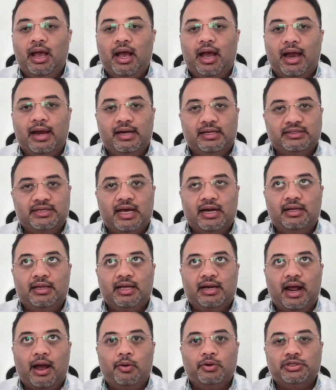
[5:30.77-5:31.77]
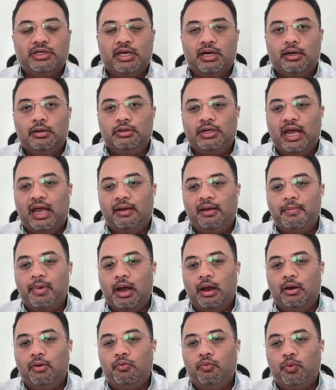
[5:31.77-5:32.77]
I decided that I was going to take
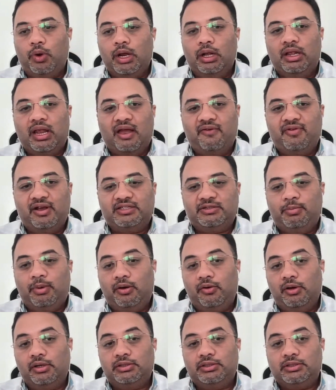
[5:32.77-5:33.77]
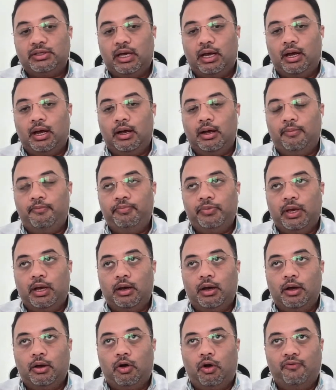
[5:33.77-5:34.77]
my real life experience uh,
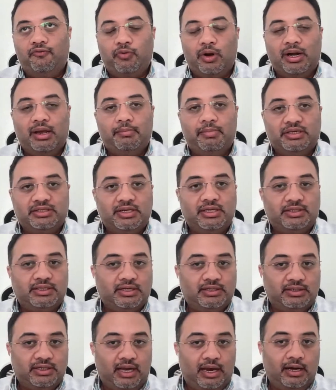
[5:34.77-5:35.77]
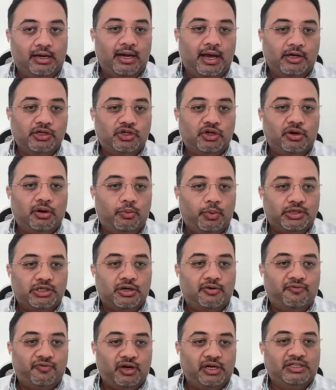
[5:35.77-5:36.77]
uh, of running businesses in Nigeria, which
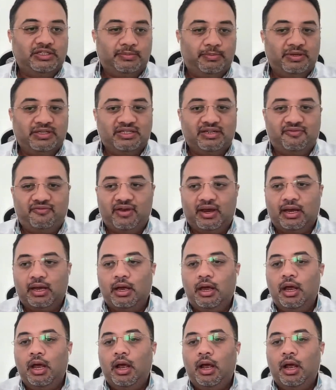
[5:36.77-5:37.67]
are very specific